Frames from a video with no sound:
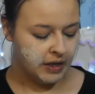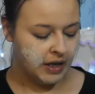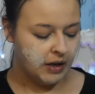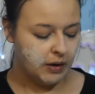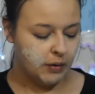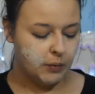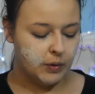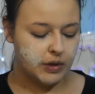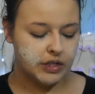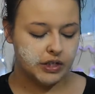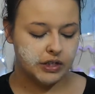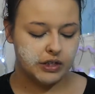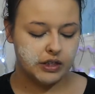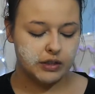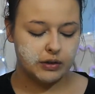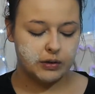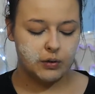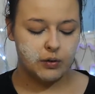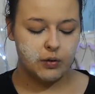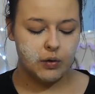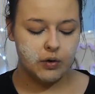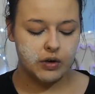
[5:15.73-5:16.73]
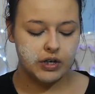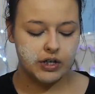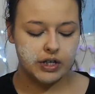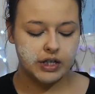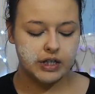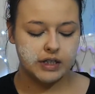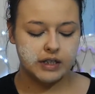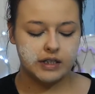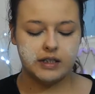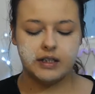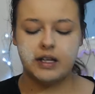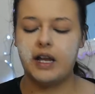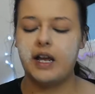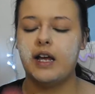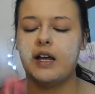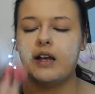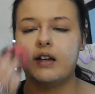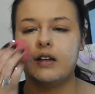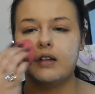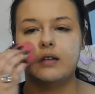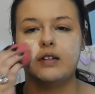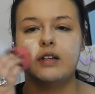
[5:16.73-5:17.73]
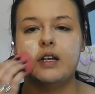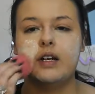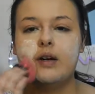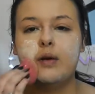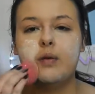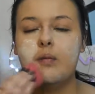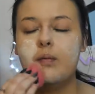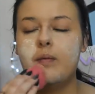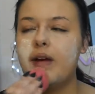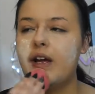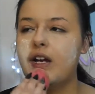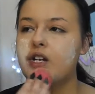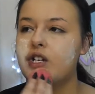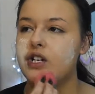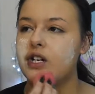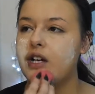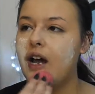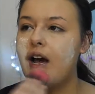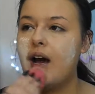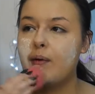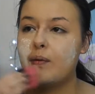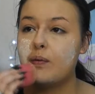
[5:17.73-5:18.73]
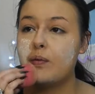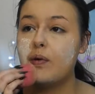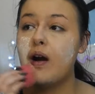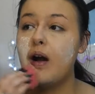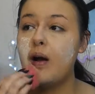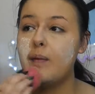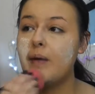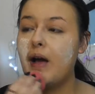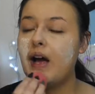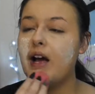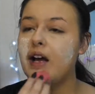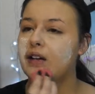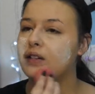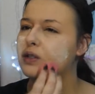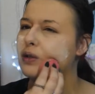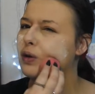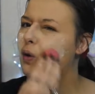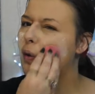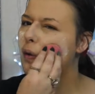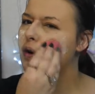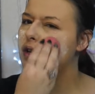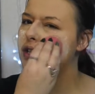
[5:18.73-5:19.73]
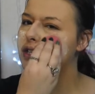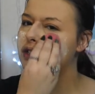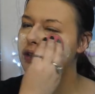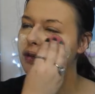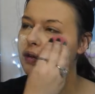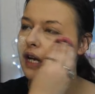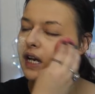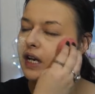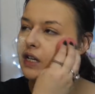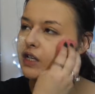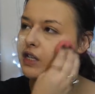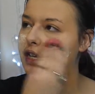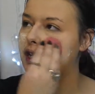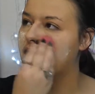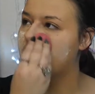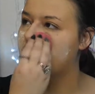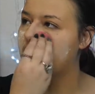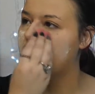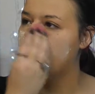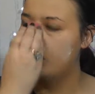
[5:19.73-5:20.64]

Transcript: Which is this gorgeous, like, you know, mansion to have a prom at. It's a gorgeous location.